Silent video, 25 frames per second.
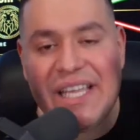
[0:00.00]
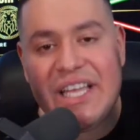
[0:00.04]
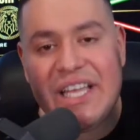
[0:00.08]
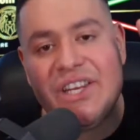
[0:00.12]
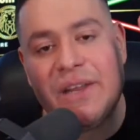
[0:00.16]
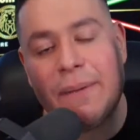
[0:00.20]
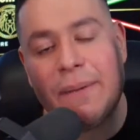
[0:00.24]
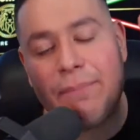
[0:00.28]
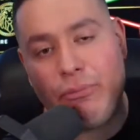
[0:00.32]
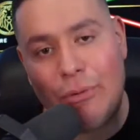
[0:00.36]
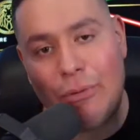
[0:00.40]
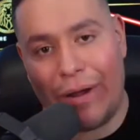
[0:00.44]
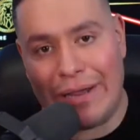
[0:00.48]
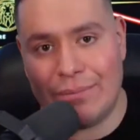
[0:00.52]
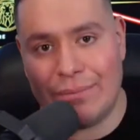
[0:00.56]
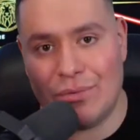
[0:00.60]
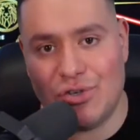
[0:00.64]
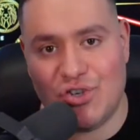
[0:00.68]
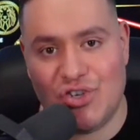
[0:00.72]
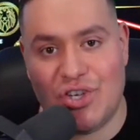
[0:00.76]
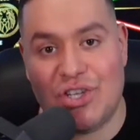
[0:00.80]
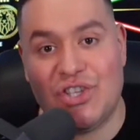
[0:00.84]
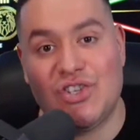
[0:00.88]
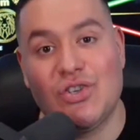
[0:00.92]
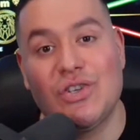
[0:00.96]
in the brain
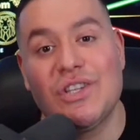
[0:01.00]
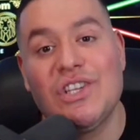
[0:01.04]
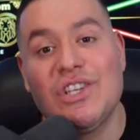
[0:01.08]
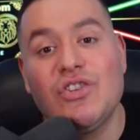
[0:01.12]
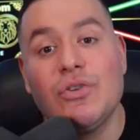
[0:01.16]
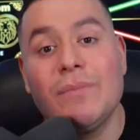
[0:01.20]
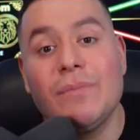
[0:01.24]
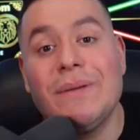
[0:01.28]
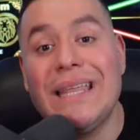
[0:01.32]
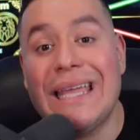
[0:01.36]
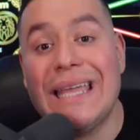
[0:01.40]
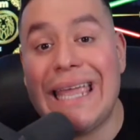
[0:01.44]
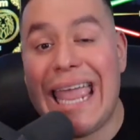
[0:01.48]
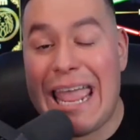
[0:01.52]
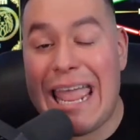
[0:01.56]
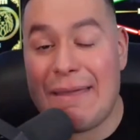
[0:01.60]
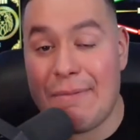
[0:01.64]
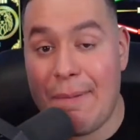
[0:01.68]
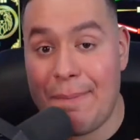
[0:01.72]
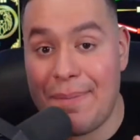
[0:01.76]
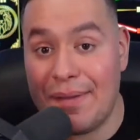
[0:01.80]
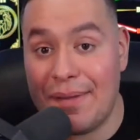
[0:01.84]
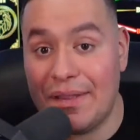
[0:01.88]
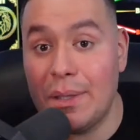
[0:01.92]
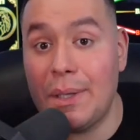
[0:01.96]
machine so this will be the
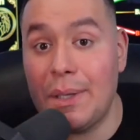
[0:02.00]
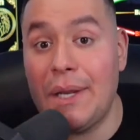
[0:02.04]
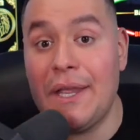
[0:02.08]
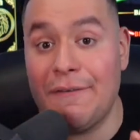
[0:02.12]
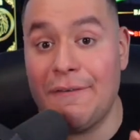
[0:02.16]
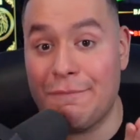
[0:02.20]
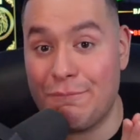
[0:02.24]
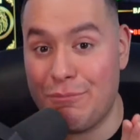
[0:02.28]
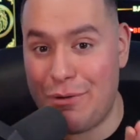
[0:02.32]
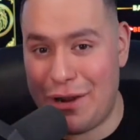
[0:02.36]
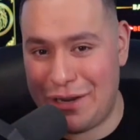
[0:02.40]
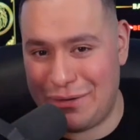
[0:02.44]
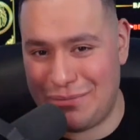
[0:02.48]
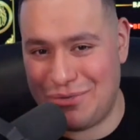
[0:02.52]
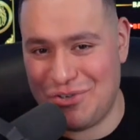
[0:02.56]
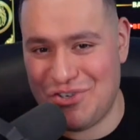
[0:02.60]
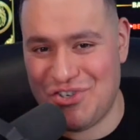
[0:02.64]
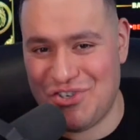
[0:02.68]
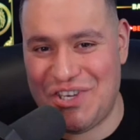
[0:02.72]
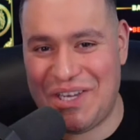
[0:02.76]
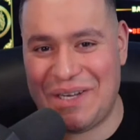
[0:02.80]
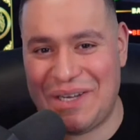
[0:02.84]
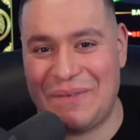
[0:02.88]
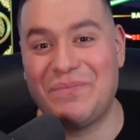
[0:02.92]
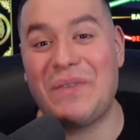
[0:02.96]
capability of brain
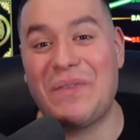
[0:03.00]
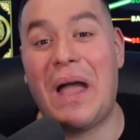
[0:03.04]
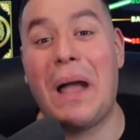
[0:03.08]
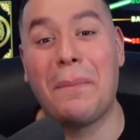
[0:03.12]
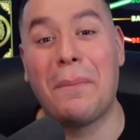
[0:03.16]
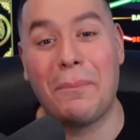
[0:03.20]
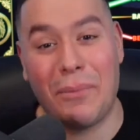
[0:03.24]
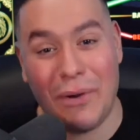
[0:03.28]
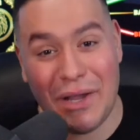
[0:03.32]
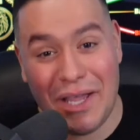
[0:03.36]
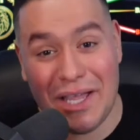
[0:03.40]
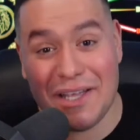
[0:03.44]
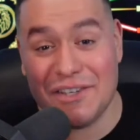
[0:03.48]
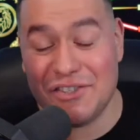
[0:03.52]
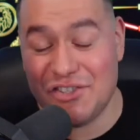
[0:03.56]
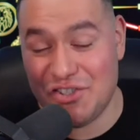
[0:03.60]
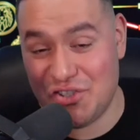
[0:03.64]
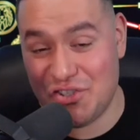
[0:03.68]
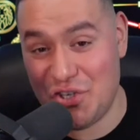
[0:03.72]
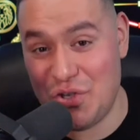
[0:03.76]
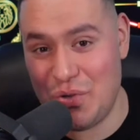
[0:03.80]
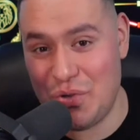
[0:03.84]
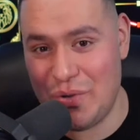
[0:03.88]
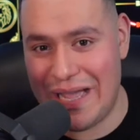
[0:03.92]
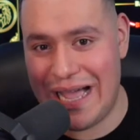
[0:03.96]
machine i'm bringing this
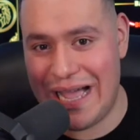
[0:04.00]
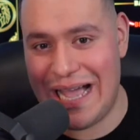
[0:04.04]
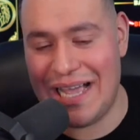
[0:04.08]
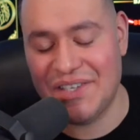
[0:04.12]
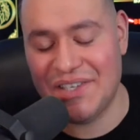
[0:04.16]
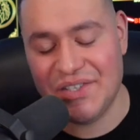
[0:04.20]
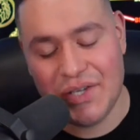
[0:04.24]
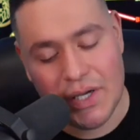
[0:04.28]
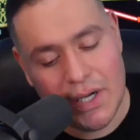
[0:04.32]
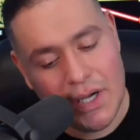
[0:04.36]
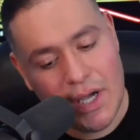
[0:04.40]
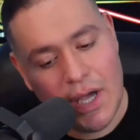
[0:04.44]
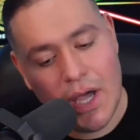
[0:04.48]
to you guys